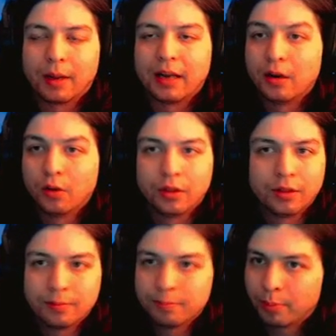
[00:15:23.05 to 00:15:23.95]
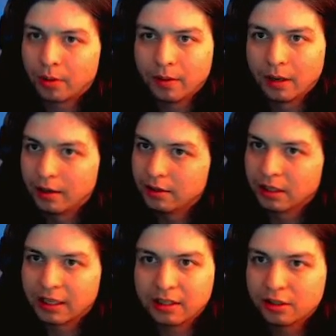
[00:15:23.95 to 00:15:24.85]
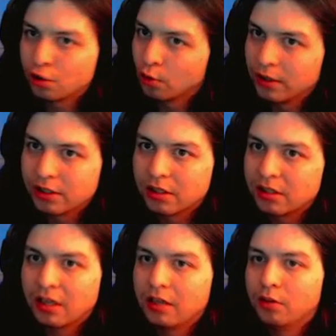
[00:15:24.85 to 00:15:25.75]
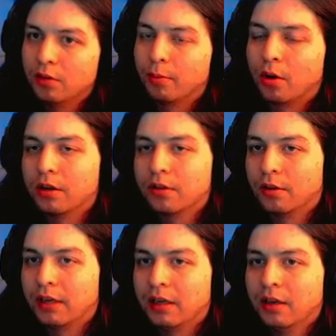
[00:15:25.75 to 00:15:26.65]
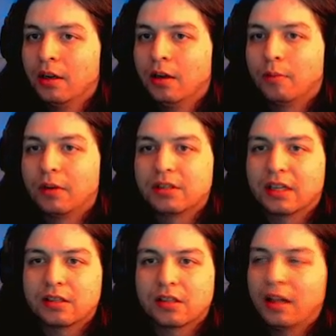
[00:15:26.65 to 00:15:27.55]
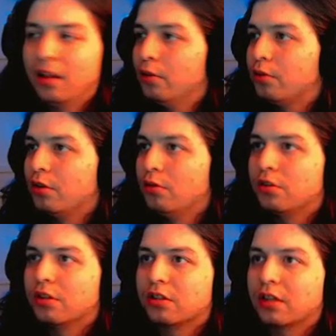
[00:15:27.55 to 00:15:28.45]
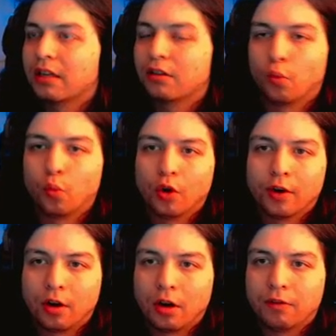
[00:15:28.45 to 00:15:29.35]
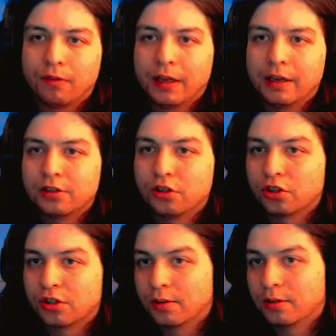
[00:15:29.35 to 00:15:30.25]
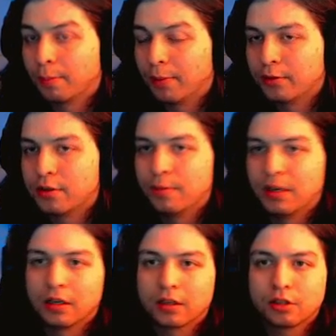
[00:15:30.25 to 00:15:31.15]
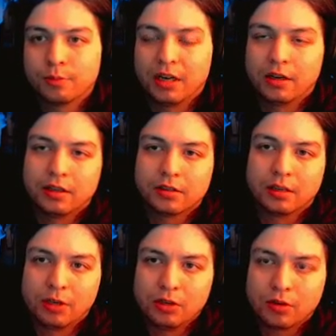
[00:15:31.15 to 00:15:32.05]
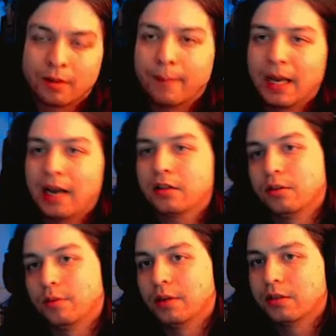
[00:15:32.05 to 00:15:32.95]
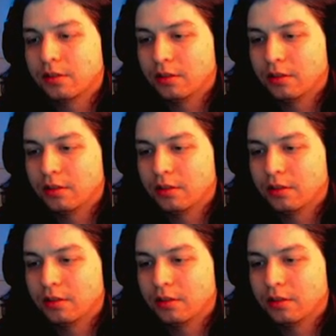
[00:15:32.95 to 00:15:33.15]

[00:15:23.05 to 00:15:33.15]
I know the story's continued in part 3, whereas like Silent Hill 2 is just like the one-off, and it's just supposed to be an experience, and when you come back to it,